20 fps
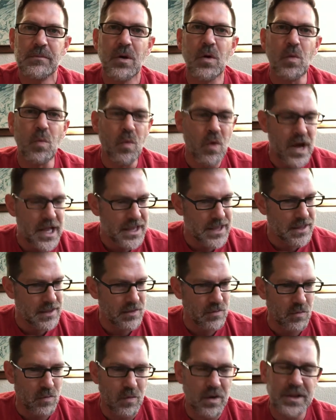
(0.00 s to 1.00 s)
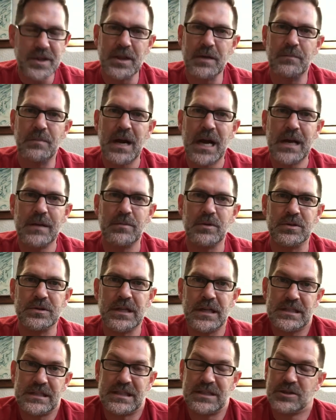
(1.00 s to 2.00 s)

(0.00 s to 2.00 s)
But what, what the Bible does,